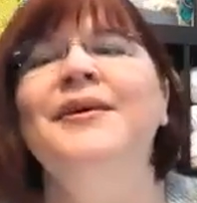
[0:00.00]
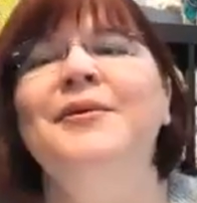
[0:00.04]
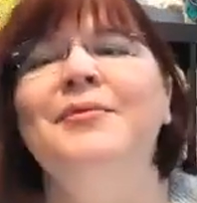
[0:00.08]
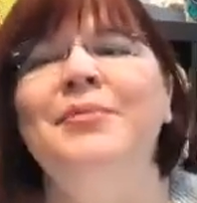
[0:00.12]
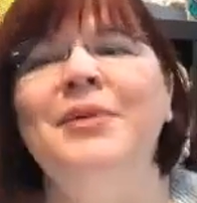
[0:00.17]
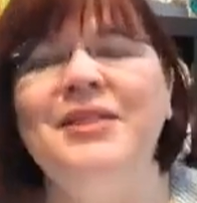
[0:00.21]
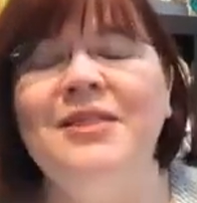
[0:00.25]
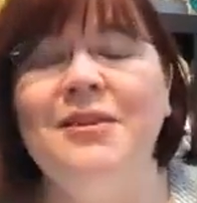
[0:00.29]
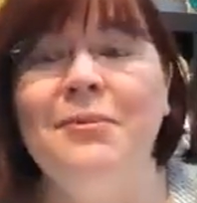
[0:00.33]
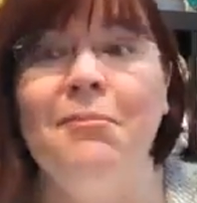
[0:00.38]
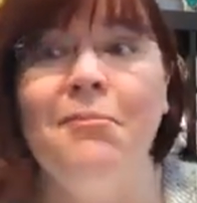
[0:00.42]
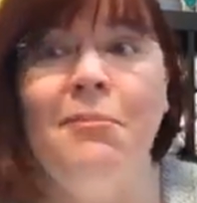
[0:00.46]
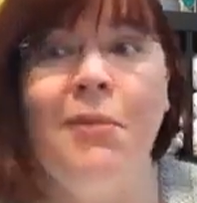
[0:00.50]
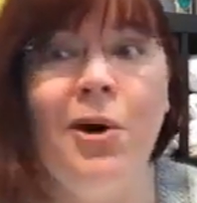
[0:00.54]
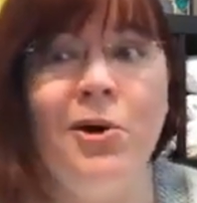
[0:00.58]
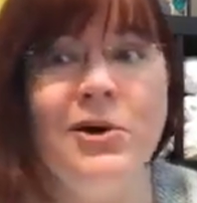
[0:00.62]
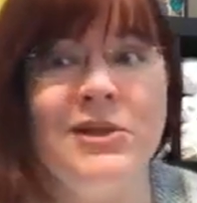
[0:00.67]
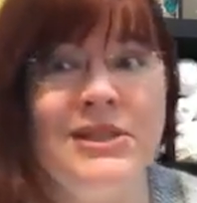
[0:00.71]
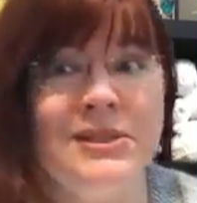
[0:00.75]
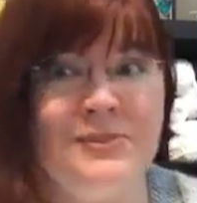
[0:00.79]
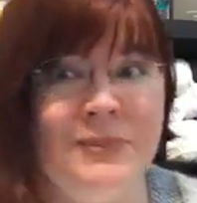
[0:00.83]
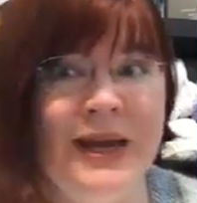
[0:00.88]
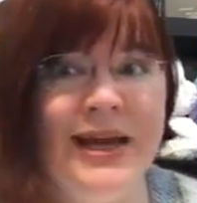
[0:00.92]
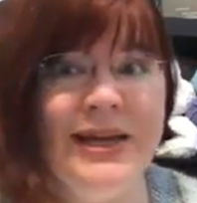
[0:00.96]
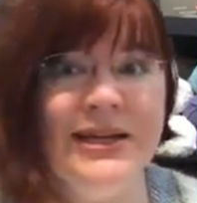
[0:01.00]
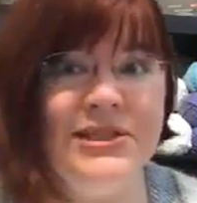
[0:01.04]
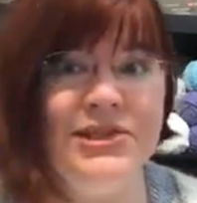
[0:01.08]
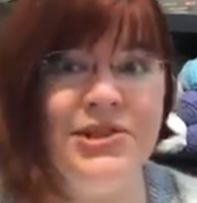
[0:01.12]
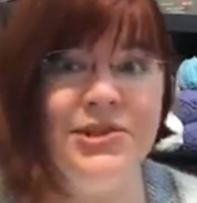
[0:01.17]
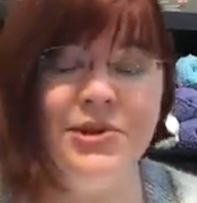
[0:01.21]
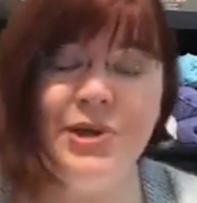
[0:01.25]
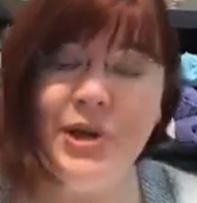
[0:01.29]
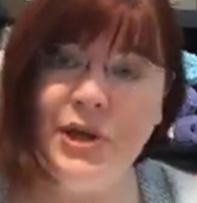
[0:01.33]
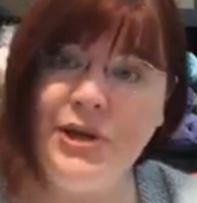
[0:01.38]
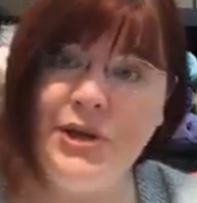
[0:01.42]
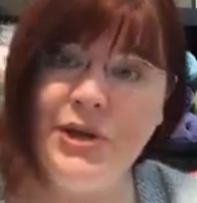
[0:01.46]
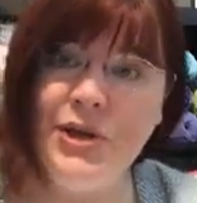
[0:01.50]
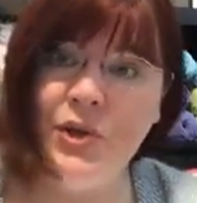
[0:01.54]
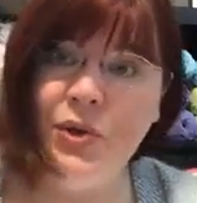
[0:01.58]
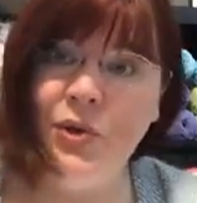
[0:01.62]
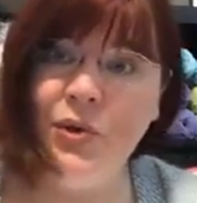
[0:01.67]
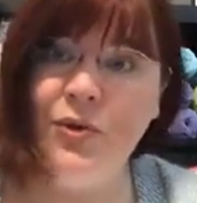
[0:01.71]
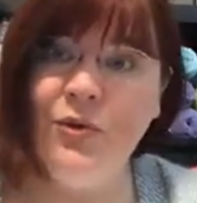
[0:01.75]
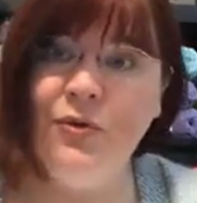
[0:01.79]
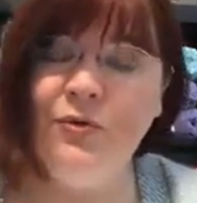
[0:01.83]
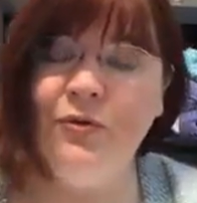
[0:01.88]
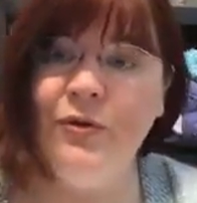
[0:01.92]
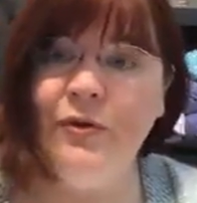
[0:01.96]
but the most pegs you could
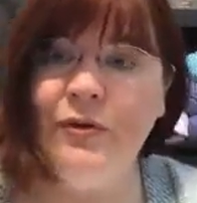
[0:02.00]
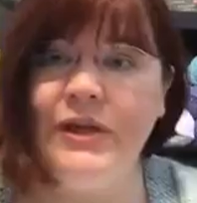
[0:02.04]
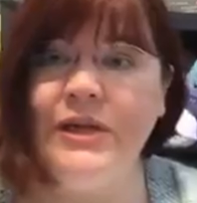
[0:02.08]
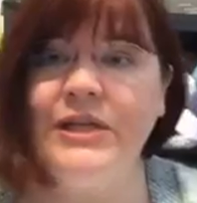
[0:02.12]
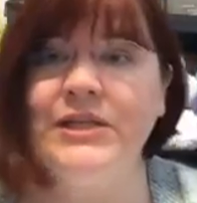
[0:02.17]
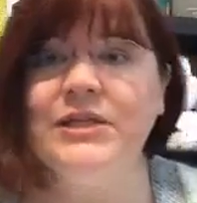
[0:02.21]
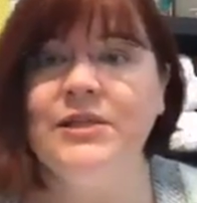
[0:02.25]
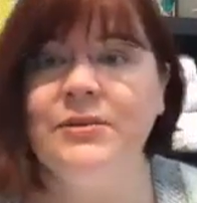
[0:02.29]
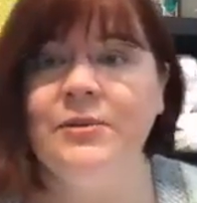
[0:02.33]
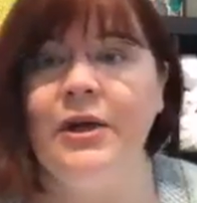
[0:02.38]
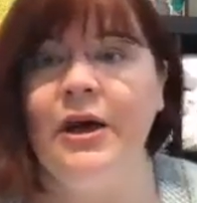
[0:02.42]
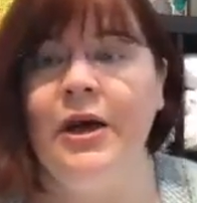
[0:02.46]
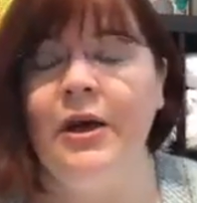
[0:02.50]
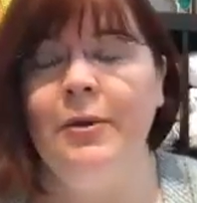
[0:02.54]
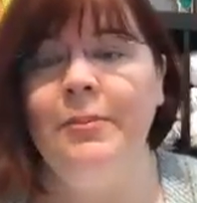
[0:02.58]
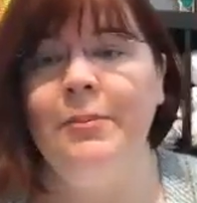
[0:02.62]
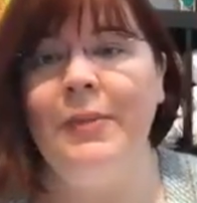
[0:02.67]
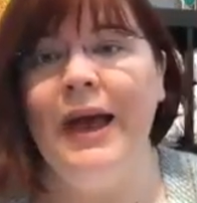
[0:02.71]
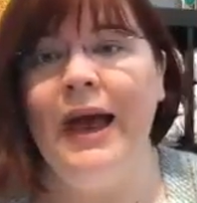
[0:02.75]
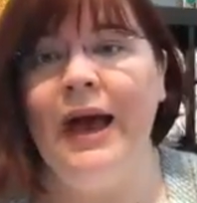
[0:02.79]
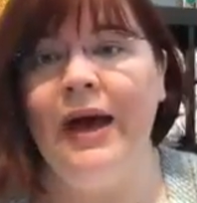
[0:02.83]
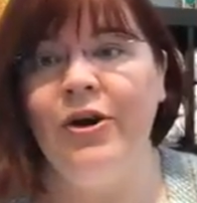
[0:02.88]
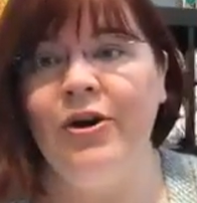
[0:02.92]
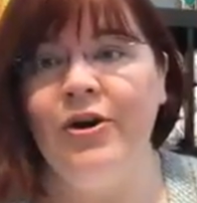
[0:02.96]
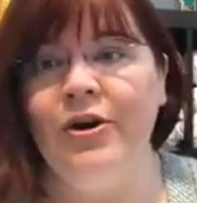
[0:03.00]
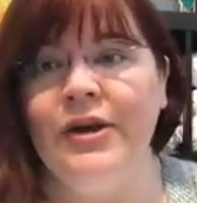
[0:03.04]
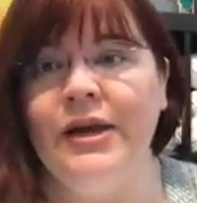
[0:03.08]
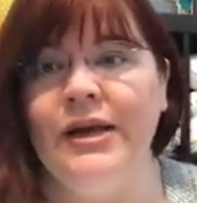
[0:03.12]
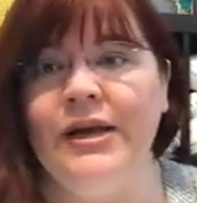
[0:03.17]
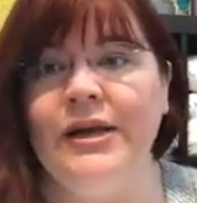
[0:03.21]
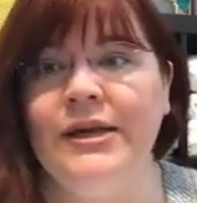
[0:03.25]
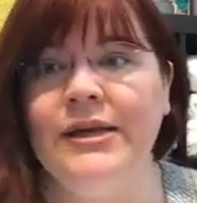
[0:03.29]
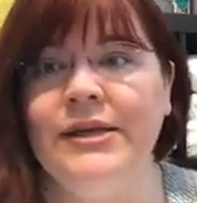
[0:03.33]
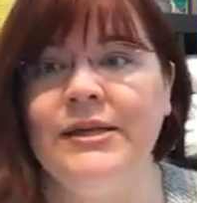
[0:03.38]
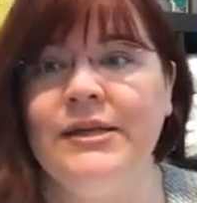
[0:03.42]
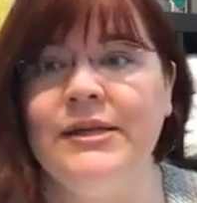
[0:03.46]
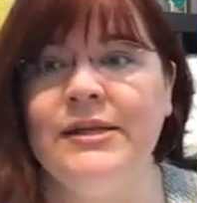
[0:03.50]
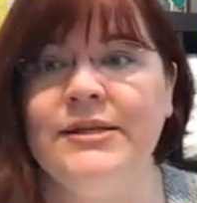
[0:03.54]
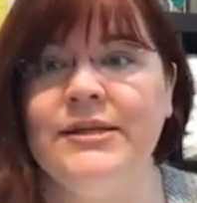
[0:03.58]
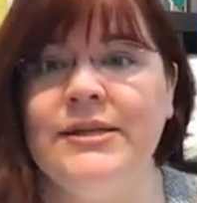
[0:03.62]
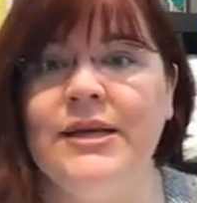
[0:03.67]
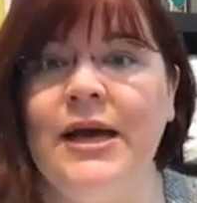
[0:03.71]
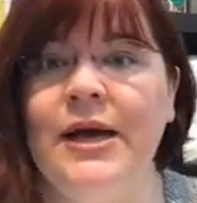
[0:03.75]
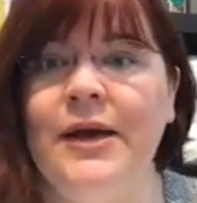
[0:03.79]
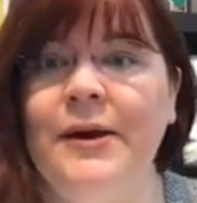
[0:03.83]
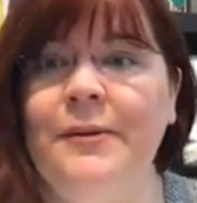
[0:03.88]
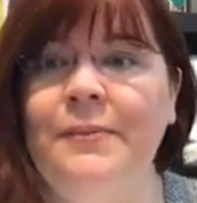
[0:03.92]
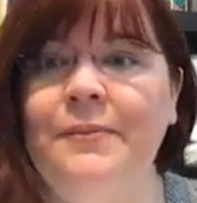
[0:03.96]
do for this um, pattern is
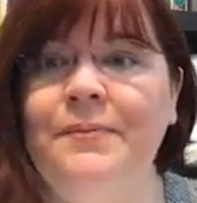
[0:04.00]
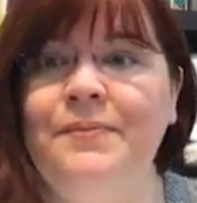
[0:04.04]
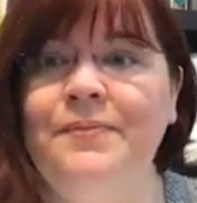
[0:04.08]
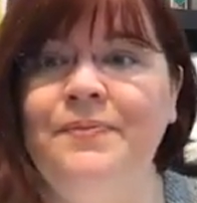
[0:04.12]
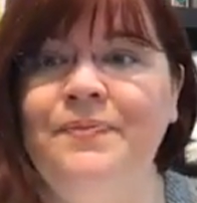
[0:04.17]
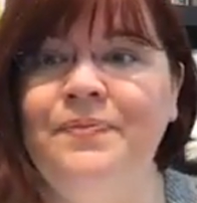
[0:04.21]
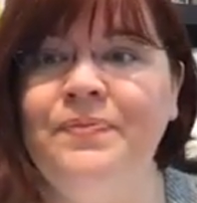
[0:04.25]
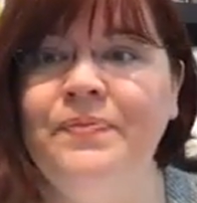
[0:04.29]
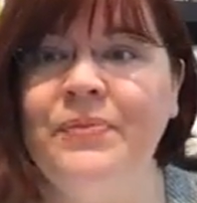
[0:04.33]
um,